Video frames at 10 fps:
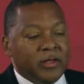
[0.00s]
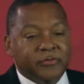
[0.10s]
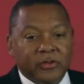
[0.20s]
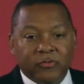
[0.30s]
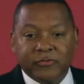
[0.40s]

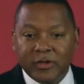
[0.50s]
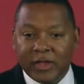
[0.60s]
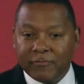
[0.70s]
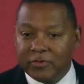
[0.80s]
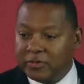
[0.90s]
It's interesting
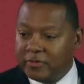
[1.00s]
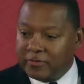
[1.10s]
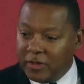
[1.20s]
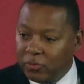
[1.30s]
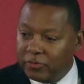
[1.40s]
to have the
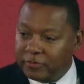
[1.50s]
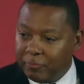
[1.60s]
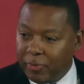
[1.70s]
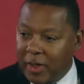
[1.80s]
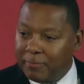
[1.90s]

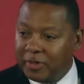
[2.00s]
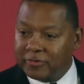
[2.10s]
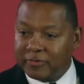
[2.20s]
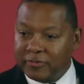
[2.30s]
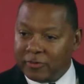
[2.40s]
distinguished prime
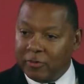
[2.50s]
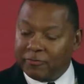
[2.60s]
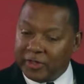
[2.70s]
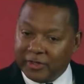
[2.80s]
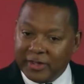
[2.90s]
ministers
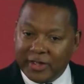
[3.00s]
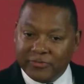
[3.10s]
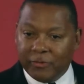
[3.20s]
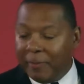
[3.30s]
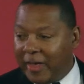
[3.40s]
of Italy
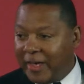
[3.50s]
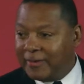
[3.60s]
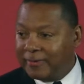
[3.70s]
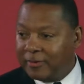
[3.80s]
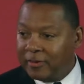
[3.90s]
and
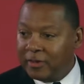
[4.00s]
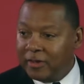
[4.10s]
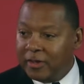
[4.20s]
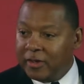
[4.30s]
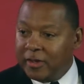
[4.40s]
Japan
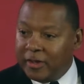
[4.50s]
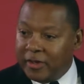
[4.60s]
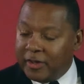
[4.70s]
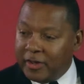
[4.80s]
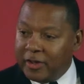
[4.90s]

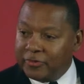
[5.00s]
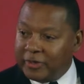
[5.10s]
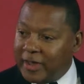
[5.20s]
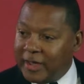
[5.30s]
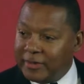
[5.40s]
here
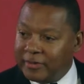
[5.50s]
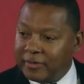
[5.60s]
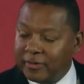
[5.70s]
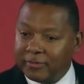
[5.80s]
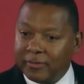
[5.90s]
tonight
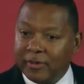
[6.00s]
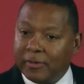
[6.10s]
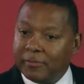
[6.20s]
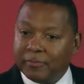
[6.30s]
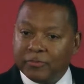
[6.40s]

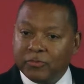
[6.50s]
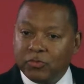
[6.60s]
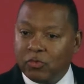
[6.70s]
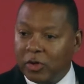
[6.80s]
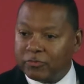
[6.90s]

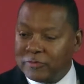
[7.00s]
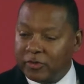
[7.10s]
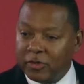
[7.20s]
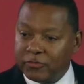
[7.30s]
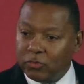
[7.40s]
two countries
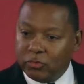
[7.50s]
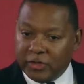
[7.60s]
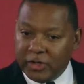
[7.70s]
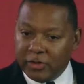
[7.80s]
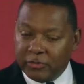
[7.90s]
that are so
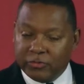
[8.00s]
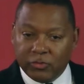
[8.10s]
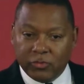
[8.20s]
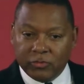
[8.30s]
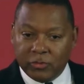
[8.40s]
dear
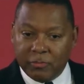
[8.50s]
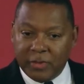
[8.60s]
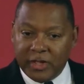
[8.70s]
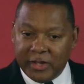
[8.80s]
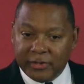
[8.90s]
to, to
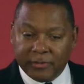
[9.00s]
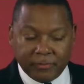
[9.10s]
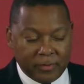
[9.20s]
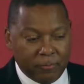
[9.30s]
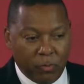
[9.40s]
me and
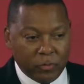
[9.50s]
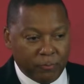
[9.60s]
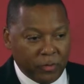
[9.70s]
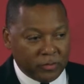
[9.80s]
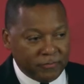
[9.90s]
an
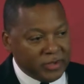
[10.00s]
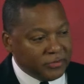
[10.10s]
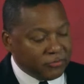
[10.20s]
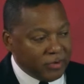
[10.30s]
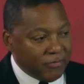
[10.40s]
important part of the
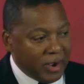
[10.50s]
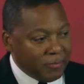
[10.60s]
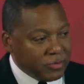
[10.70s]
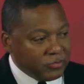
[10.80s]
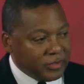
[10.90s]
history of our
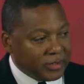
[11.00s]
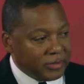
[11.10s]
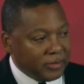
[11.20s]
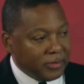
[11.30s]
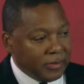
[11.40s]
music.